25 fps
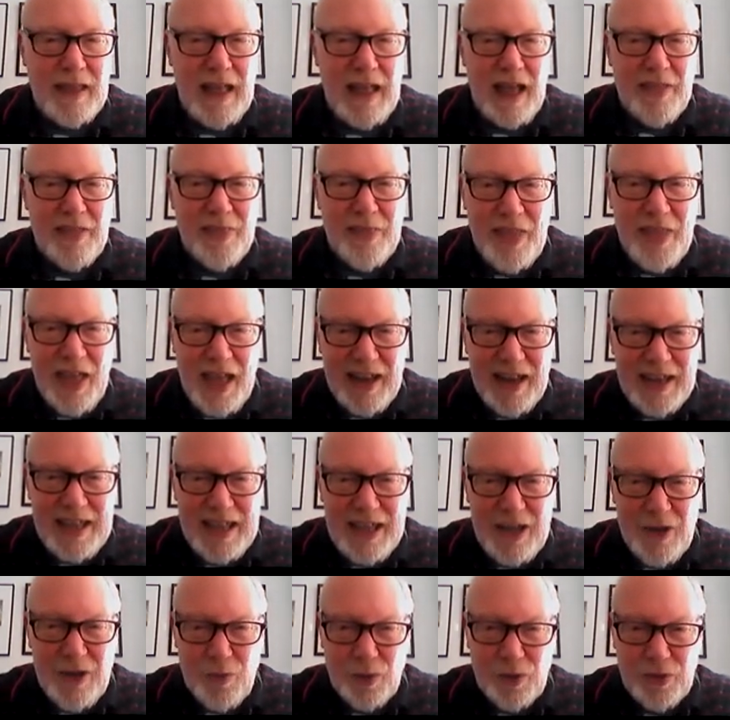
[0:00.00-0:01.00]
And that
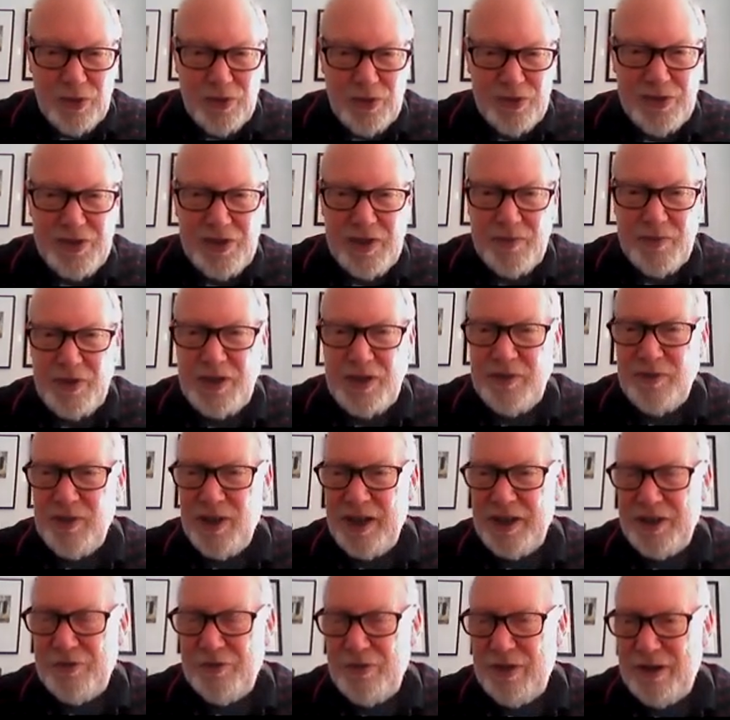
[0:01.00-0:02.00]
equals, if you
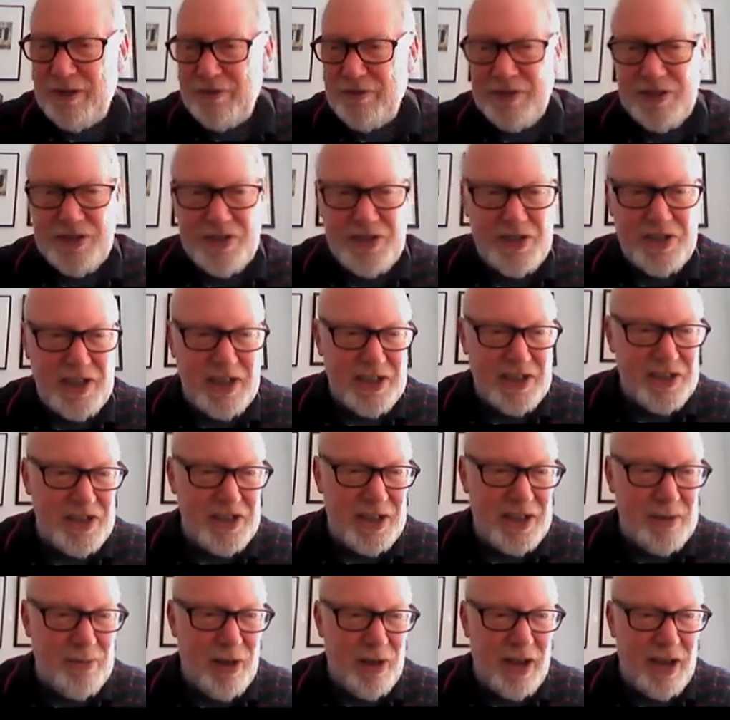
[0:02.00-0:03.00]
divide
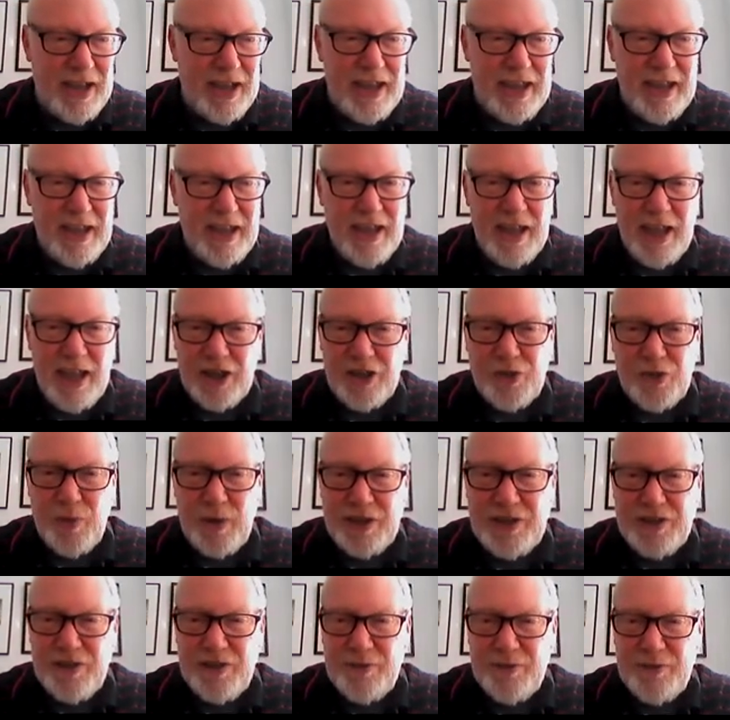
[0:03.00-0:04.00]
360 by a
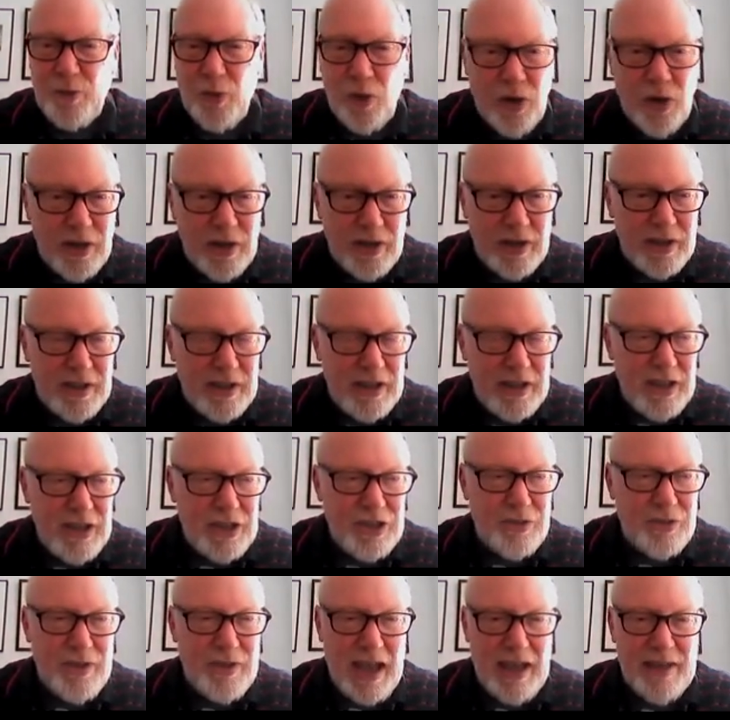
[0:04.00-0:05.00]
24,
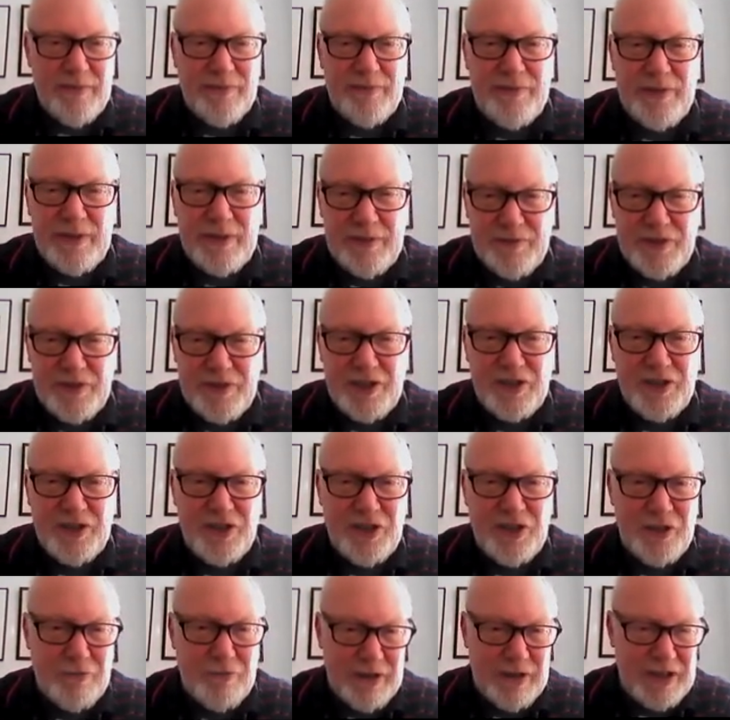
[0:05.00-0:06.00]
you get 15
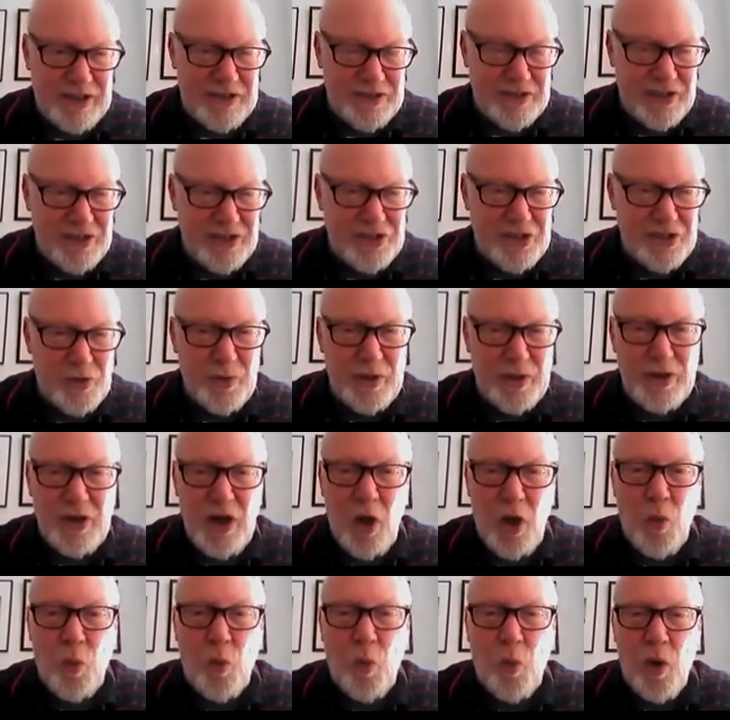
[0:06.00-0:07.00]
degrees. So in
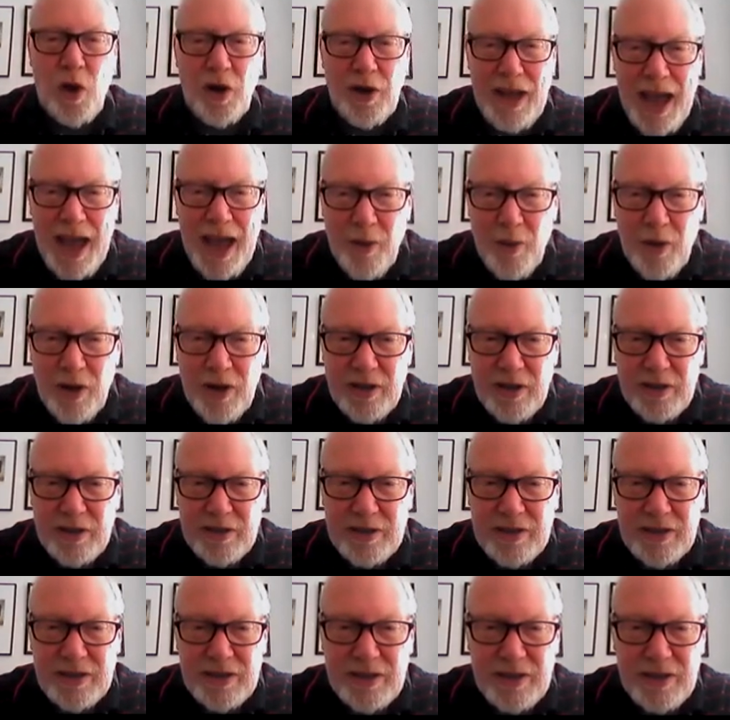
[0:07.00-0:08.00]
1 hour,
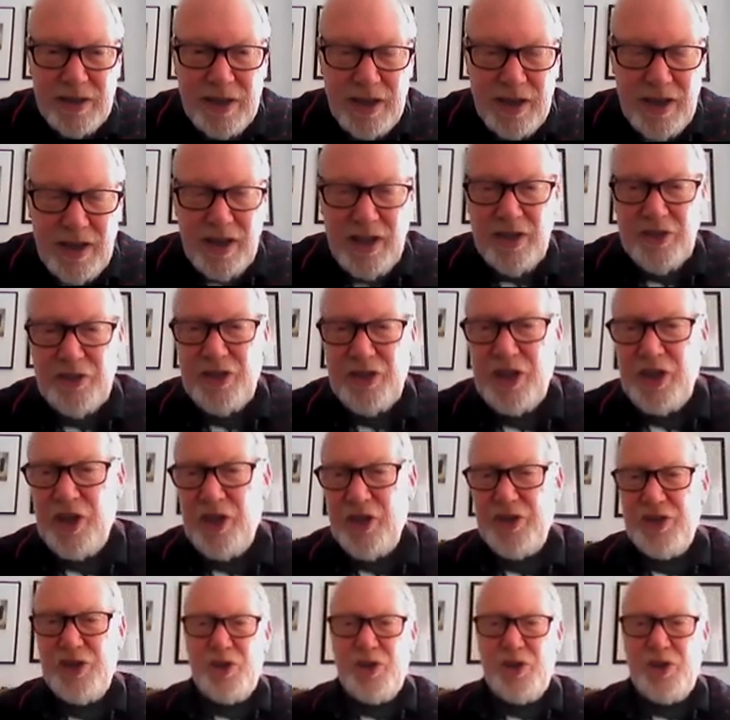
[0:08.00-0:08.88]
the Earth